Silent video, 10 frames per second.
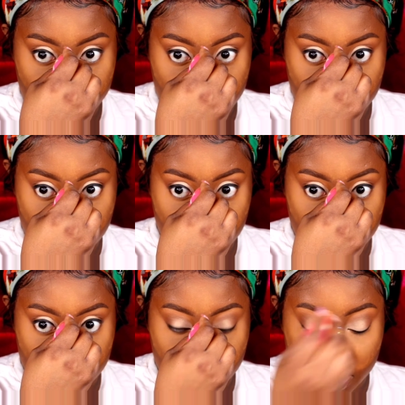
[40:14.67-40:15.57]
the beauty
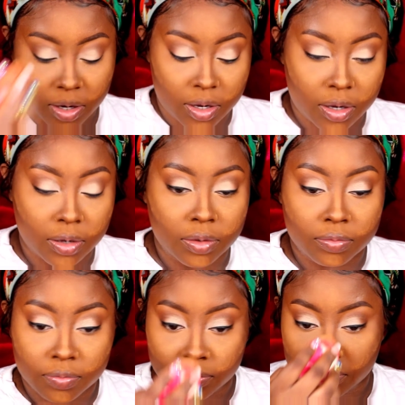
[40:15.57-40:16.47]
blender.
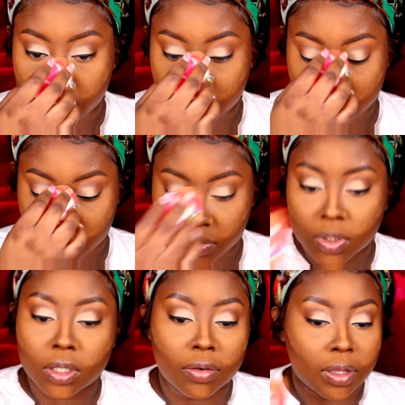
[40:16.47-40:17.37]

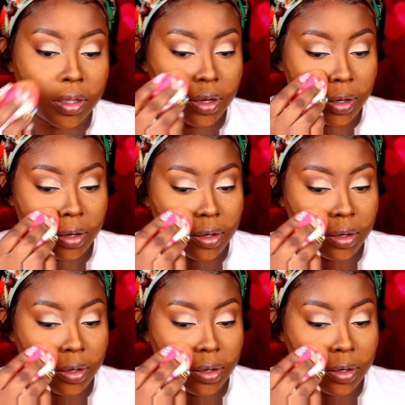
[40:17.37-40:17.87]
Start right there.